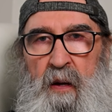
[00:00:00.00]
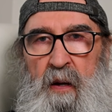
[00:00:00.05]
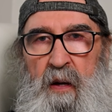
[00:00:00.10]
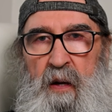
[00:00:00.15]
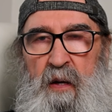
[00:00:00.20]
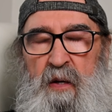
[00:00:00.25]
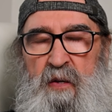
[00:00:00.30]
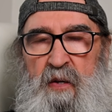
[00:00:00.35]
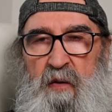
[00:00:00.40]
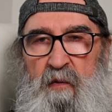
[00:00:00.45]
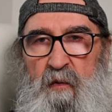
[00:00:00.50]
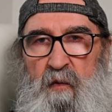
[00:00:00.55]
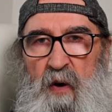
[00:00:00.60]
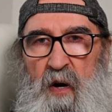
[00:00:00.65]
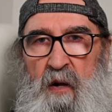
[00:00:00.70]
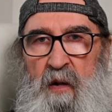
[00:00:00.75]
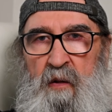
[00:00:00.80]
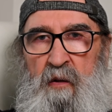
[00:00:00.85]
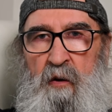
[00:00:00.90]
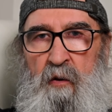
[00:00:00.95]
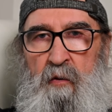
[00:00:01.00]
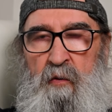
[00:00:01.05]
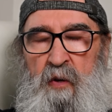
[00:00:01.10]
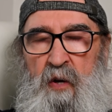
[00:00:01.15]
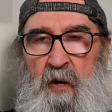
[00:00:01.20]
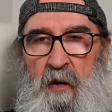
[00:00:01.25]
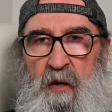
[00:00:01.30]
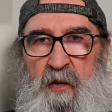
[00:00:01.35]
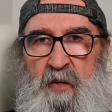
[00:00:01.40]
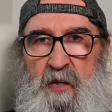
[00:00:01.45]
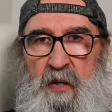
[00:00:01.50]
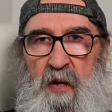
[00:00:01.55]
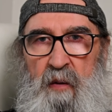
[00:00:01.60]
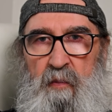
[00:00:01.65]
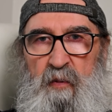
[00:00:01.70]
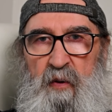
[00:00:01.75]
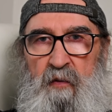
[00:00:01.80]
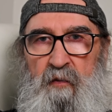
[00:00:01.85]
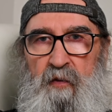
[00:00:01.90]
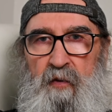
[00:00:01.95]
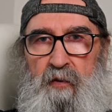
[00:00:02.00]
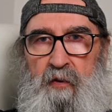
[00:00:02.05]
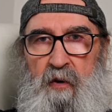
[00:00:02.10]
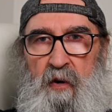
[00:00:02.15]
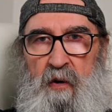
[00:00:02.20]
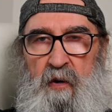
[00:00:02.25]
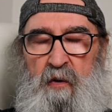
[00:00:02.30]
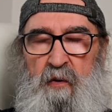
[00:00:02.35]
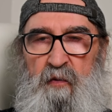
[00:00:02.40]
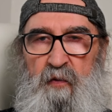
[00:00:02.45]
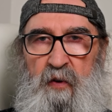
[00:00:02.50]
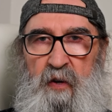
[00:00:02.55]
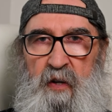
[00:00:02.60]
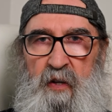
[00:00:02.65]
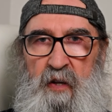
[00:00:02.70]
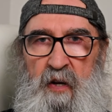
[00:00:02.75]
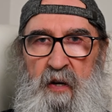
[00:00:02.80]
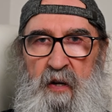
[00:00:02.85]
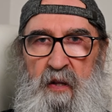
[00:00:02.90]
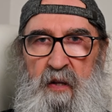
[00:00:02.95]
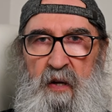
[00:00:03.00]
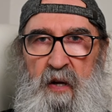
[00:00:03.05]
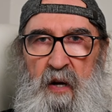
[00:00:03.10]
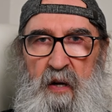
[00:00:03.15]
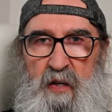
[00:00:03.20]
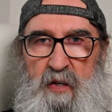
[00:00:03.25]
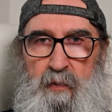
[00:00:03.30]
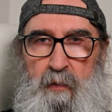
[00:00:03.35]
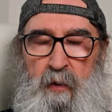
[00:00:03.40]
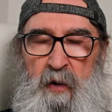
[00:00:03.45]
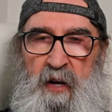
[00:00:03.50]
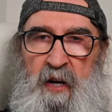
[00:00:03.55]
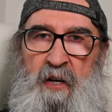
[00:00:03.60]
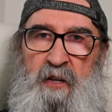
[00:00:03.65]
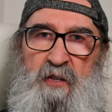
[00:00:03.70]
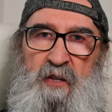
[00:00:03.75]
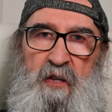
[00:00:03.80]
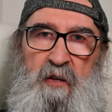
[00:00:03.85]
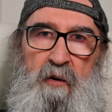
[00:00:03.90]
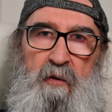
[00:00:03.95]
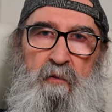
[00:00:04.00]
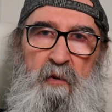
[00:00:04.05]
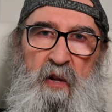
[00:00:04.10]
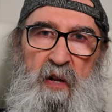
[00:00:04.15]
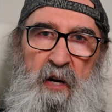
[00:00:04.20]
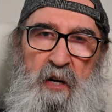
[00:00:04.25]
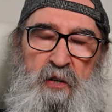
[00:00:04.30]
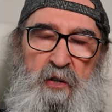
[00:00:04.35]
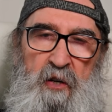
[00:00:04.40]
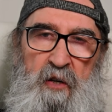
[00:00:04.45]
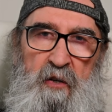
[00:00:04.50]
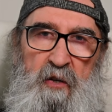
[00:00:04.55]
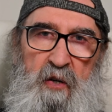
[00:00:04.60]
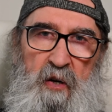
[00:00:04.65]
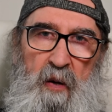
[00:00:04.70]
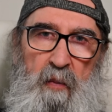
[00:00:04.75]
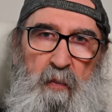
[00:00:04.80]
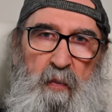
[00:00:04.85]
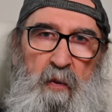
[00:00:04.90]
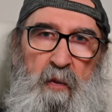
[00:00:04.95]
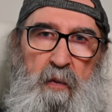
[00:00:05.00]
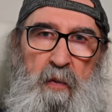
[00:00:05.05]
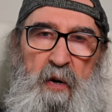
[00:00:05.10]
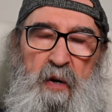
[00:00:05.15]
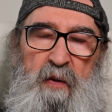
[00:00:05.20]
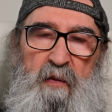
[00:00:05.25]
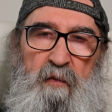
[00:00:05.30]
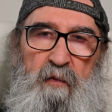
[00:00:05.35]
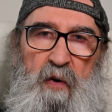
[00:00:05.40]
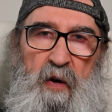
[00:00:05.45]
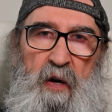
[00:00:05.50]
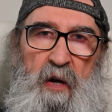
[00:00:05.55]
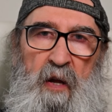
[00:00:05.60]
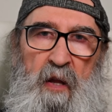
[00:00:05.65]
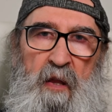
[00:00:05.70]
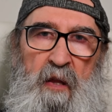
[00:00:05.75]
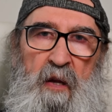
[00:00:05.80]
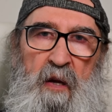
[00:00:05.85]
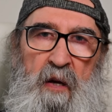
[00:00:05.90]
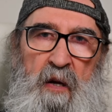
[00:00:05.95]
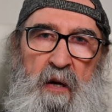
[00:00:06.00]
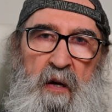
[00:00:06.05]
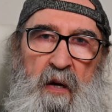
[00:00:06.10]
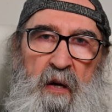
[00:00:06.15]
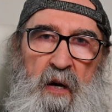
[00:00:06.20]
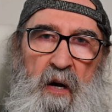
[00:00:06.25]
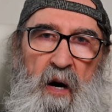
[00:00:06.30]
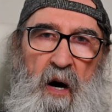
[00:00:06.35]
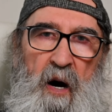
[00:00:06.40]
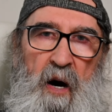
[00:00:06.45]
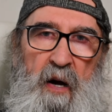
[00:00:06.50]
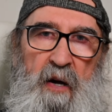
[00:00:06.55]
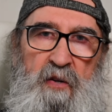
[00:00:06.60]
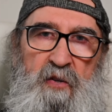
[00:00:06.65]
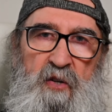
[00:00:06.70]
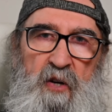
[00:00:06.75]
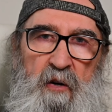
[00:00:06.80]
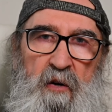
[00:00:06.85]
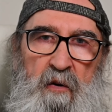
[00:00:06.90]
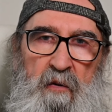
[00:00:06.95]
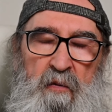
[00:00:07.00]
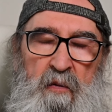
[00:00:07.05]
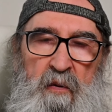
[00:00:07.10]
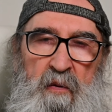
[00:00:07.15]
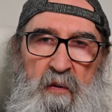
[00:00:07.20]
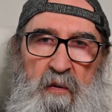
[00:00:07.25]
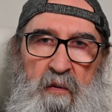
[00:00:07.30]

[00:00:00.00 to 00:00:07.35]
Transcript: is a well-known concept in photography that explains the relationship between ISO